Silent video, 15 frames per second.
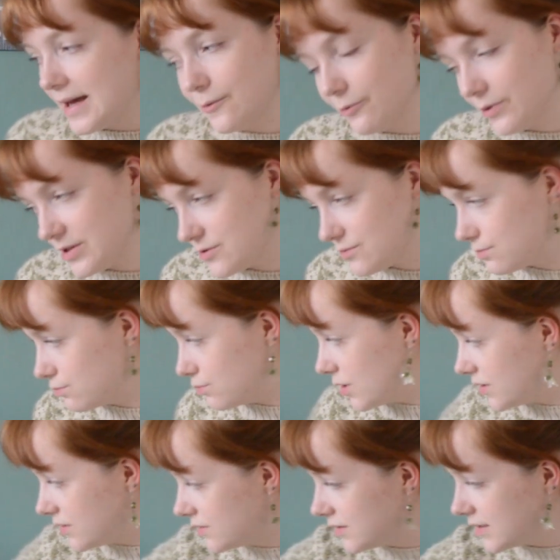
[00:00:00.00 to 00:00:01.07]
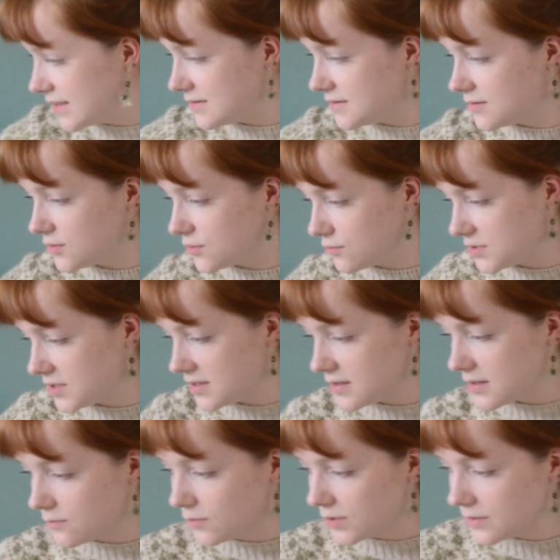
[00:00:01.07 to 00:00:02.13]
which one is
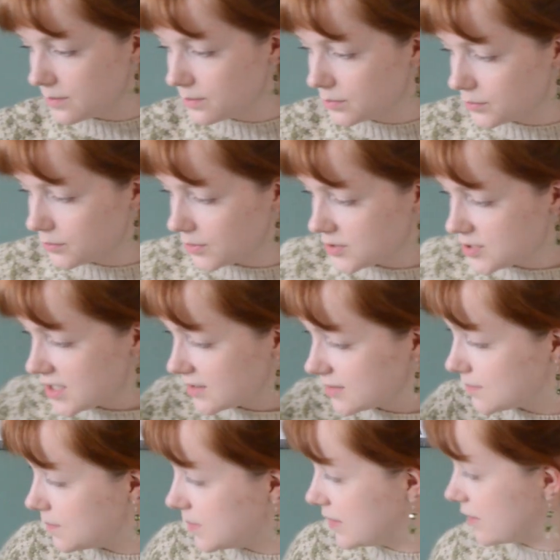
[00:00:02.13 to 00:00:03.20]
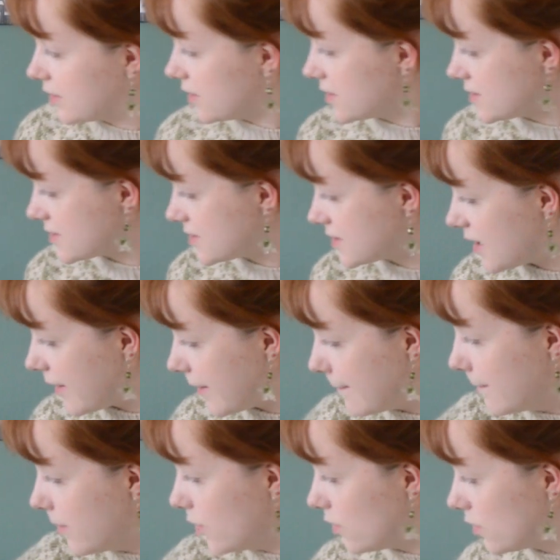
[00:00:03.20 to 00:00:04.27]
associated with a project, because I
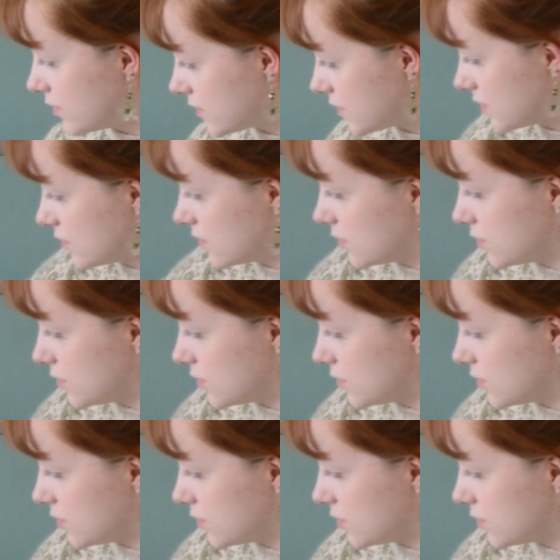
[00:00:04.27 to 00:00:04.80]
bought